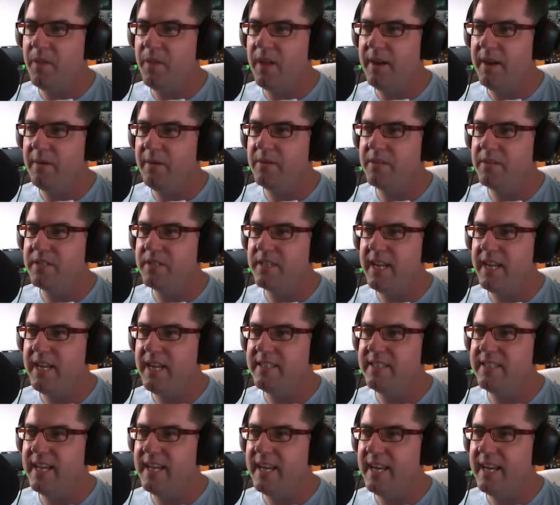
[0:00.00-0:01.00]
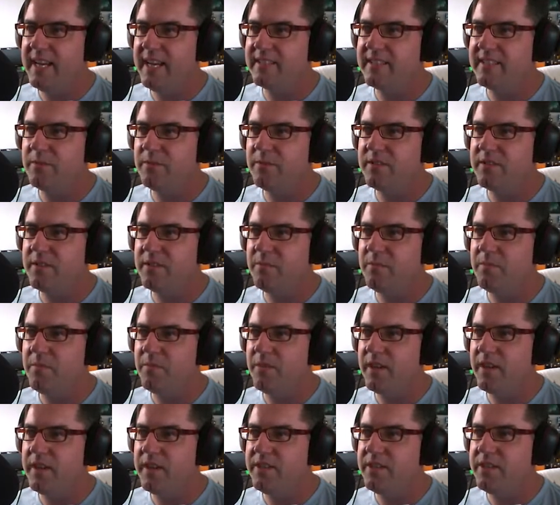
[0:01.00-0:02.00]
That was easy as. It was
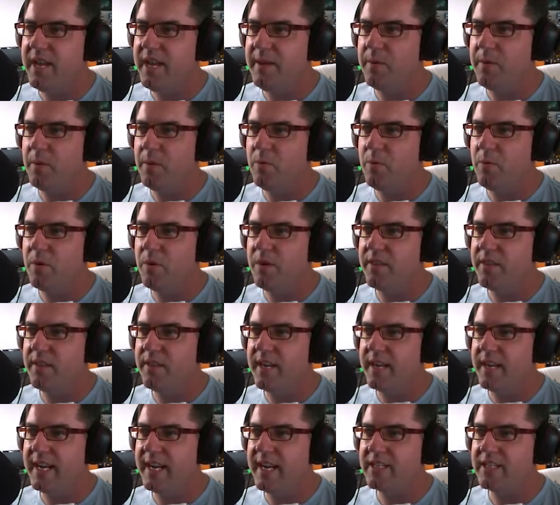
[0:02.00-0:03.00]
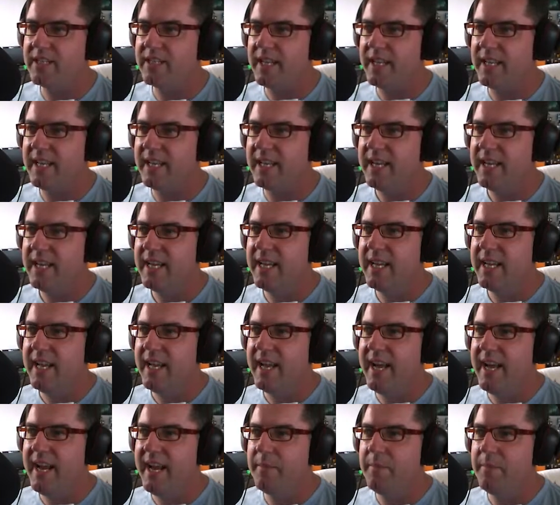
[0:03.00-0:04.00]
the deeper water that had actually
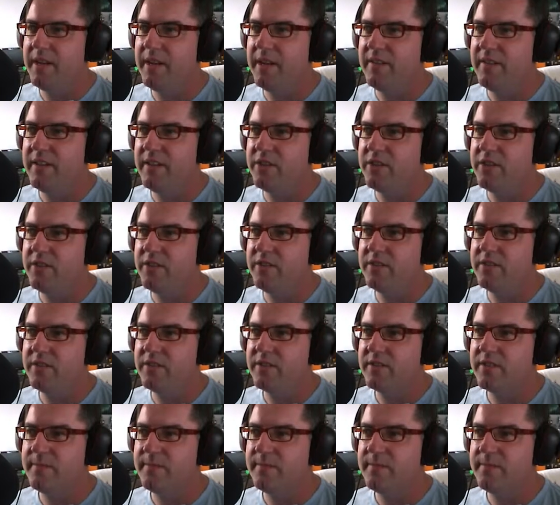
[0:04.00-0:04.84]
had a bit of issues.